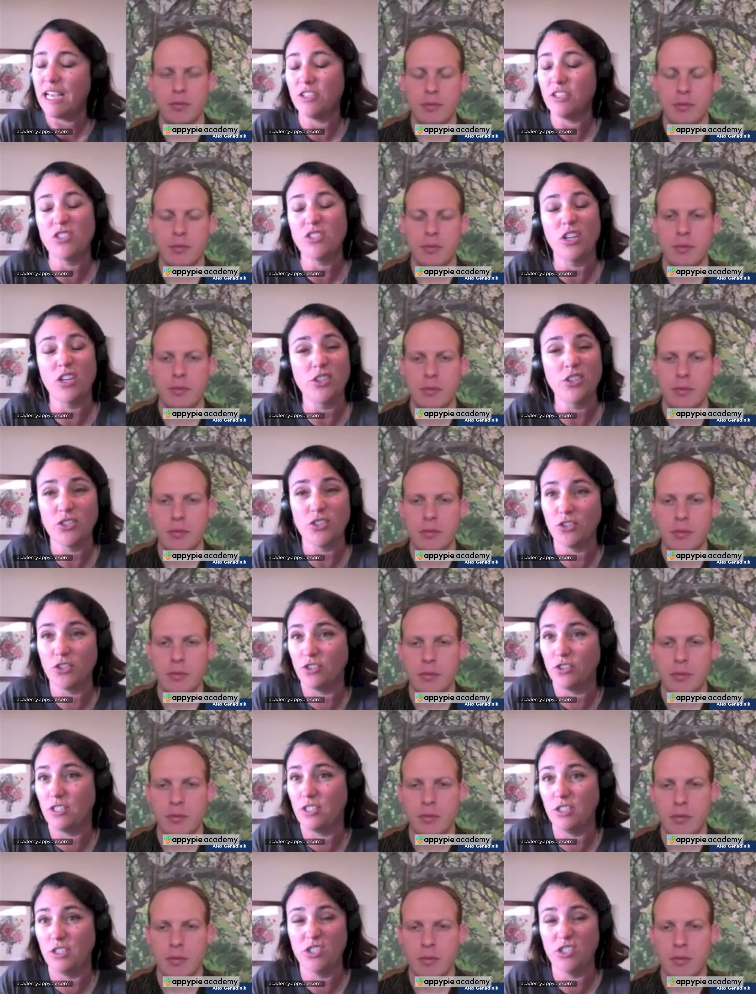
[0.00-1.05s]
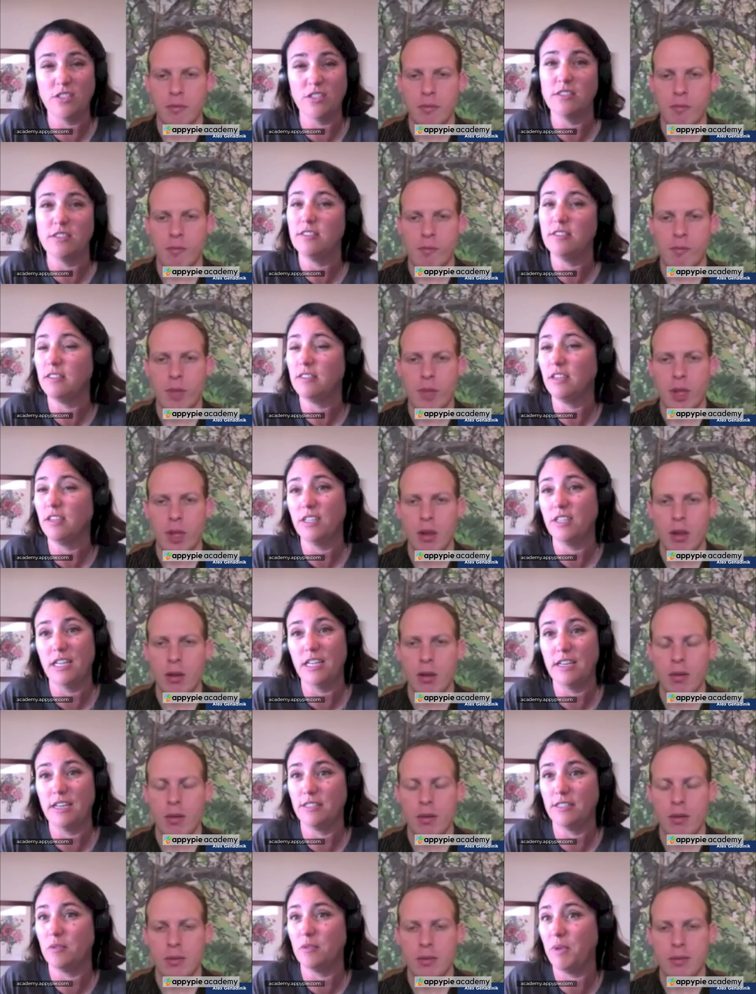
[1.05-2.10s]
Speaker 1: it's not a certainty. Just because it's there
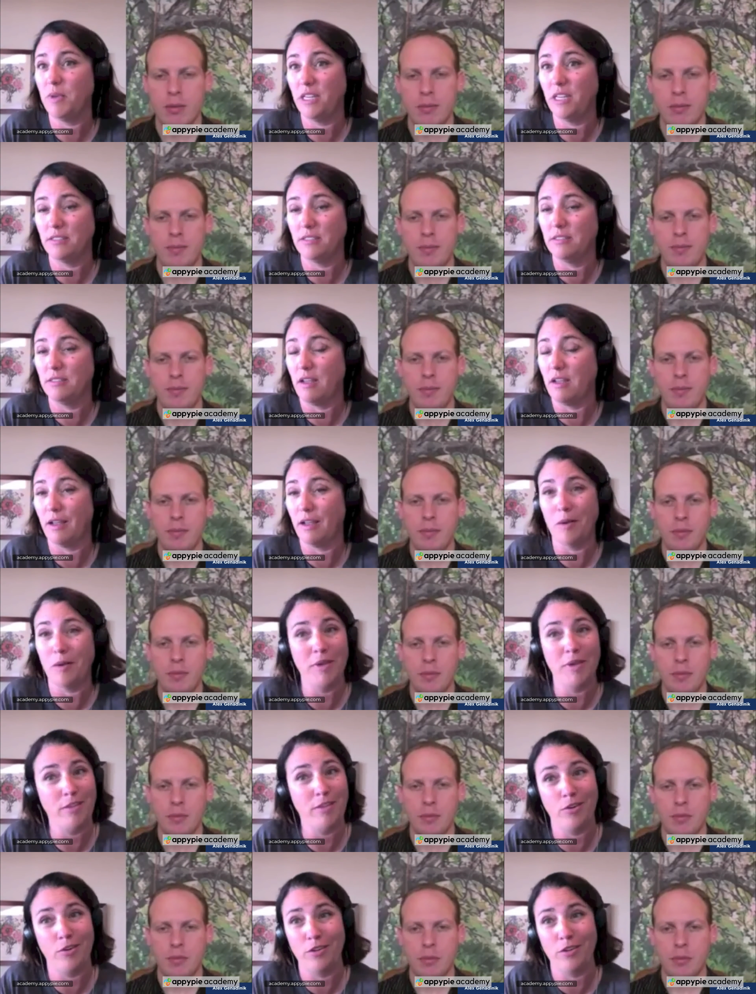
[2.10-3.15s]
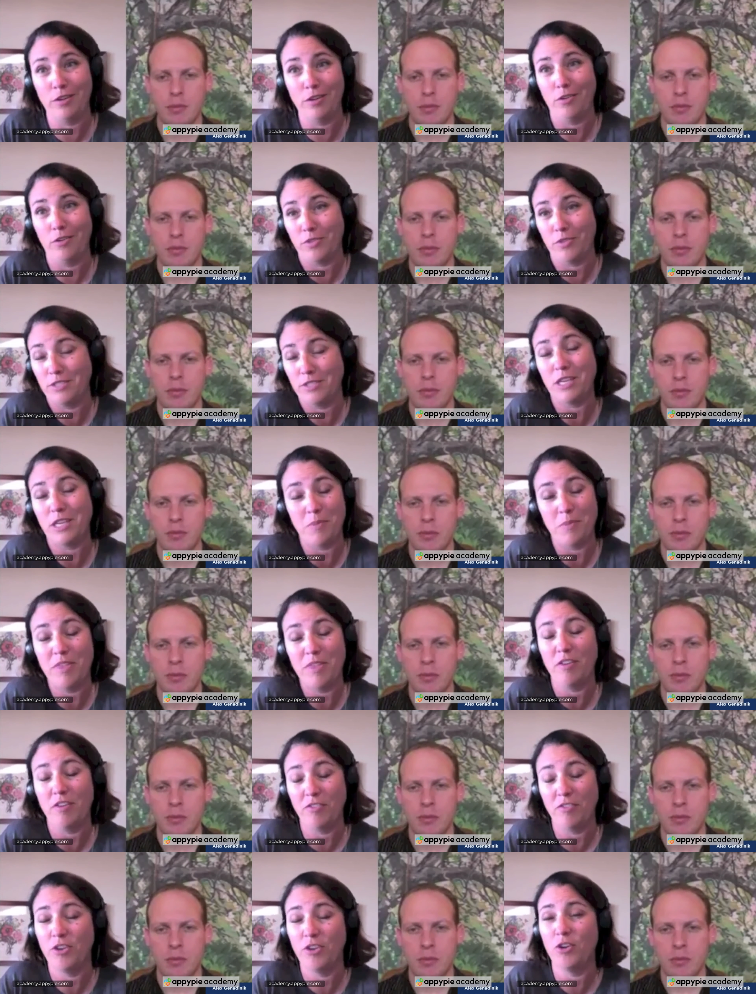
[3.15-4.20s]
today doesn't mean it's not going to be there, you know, that's going to be
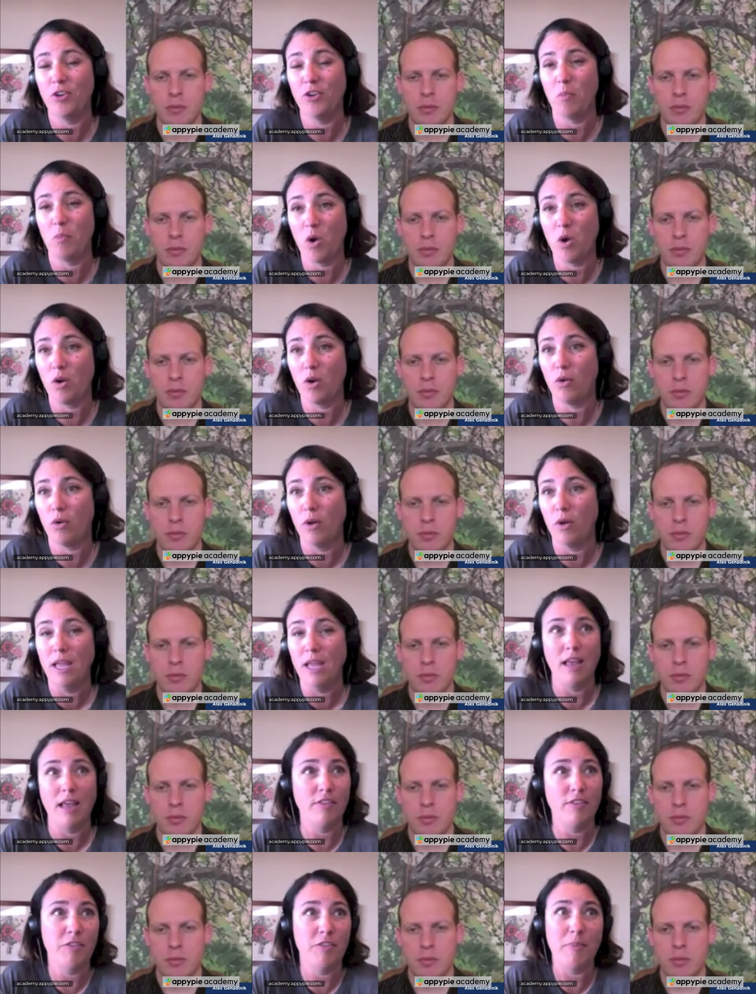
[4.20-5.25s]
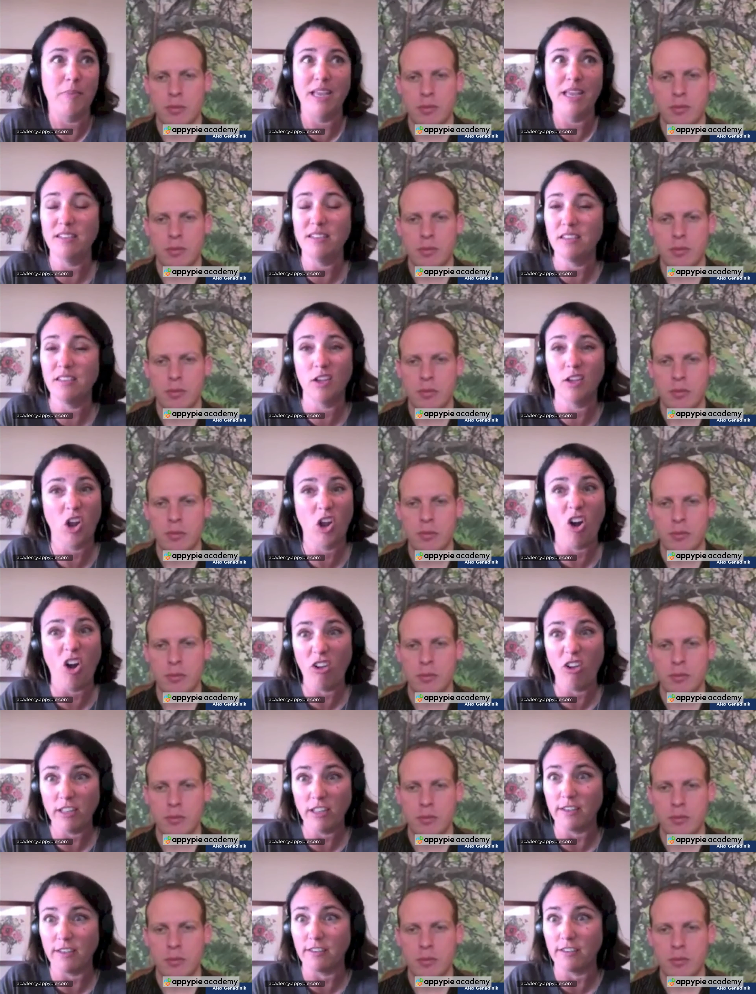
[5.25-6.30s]
there for you tomorrow, and that the bank isn't going to
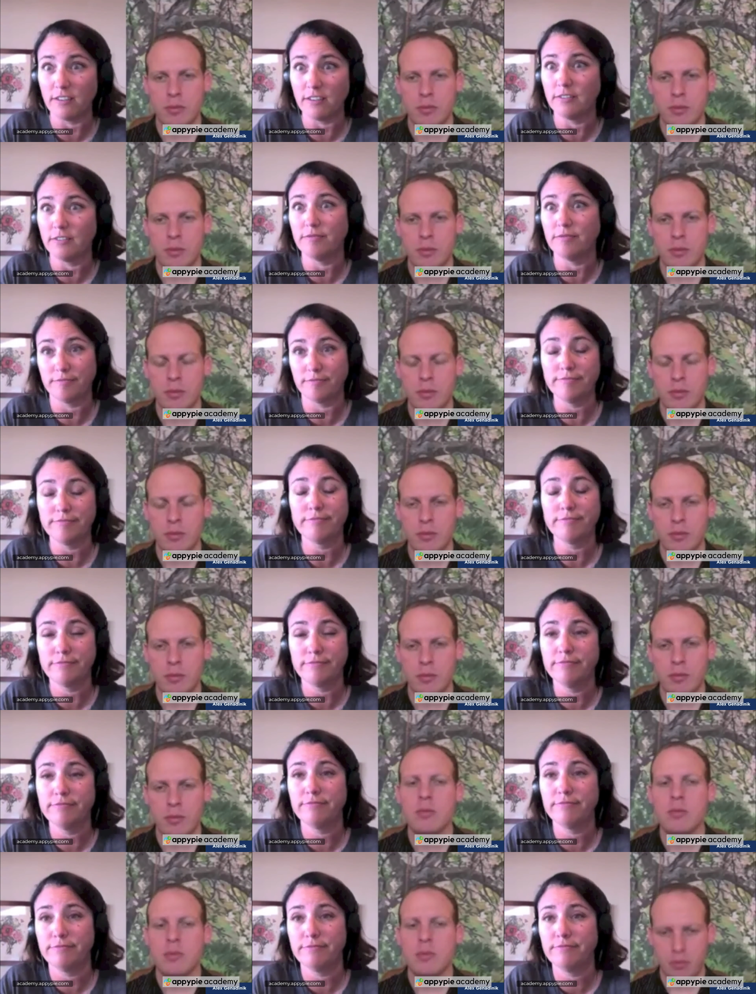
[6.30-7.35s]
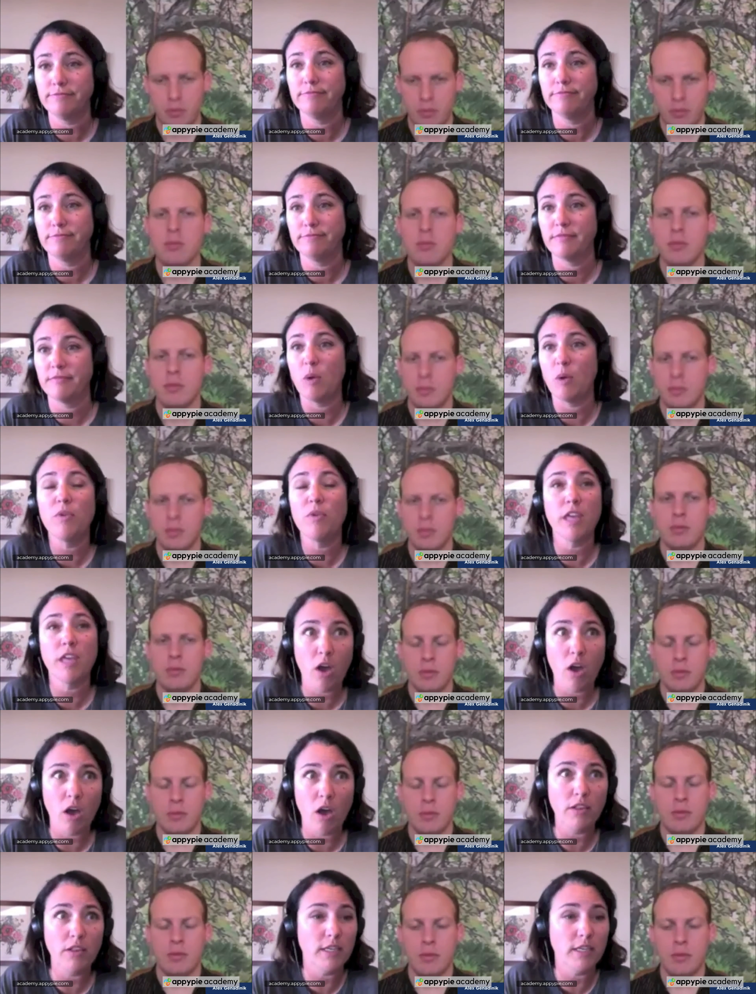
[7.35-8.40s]
call it. And when they
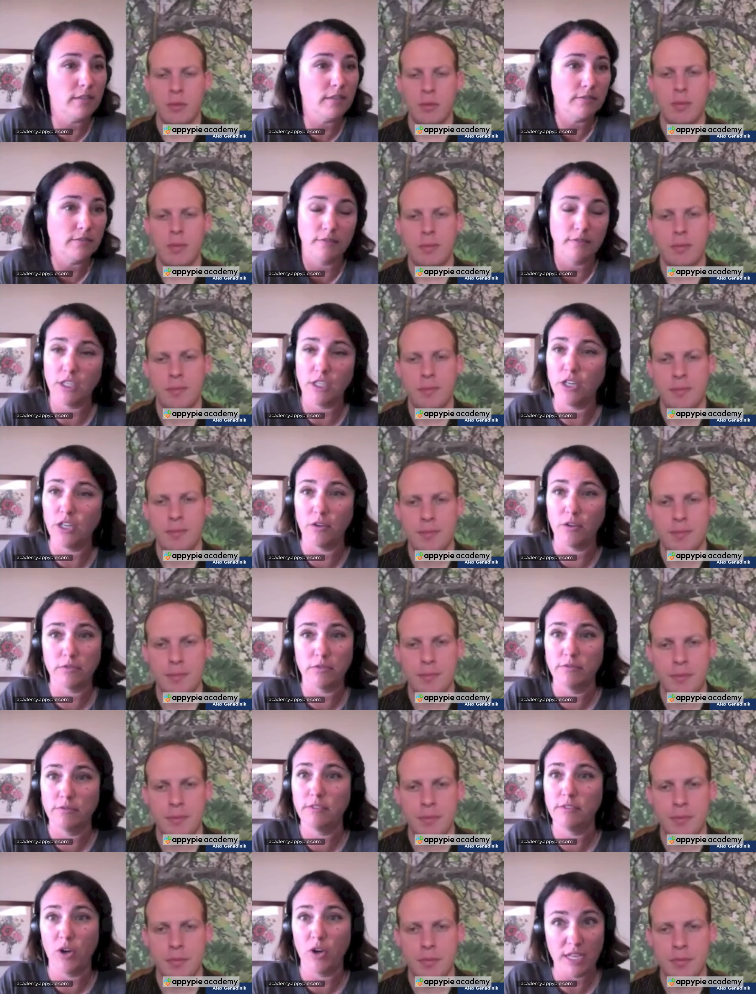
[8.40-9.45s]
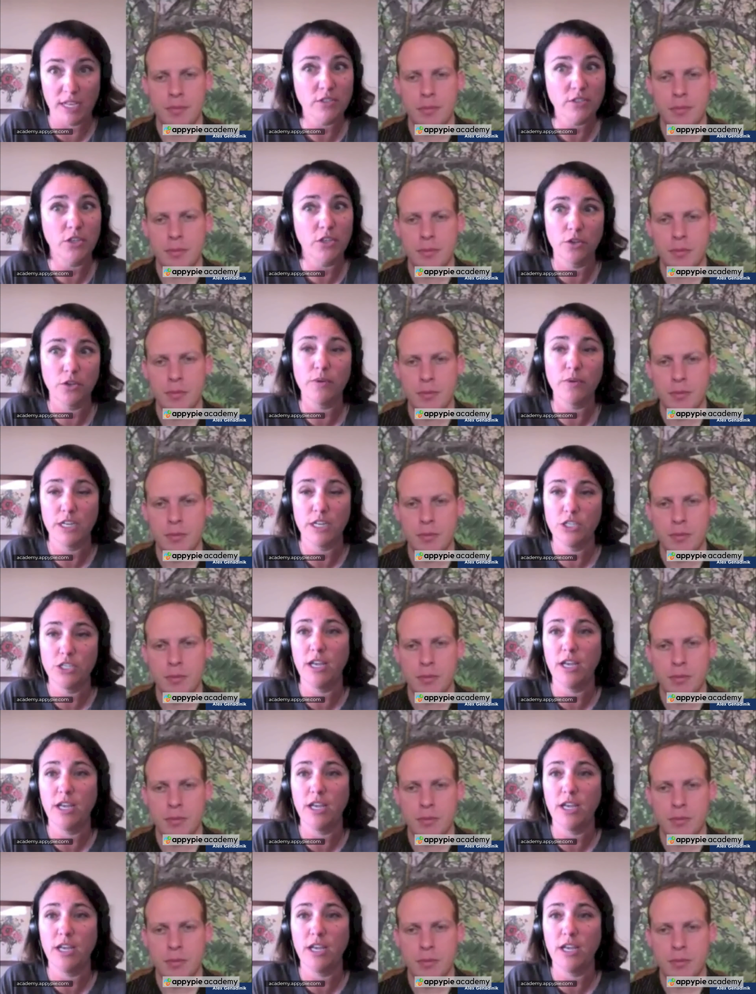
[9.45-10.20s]
call it, you know, they're asking you to write a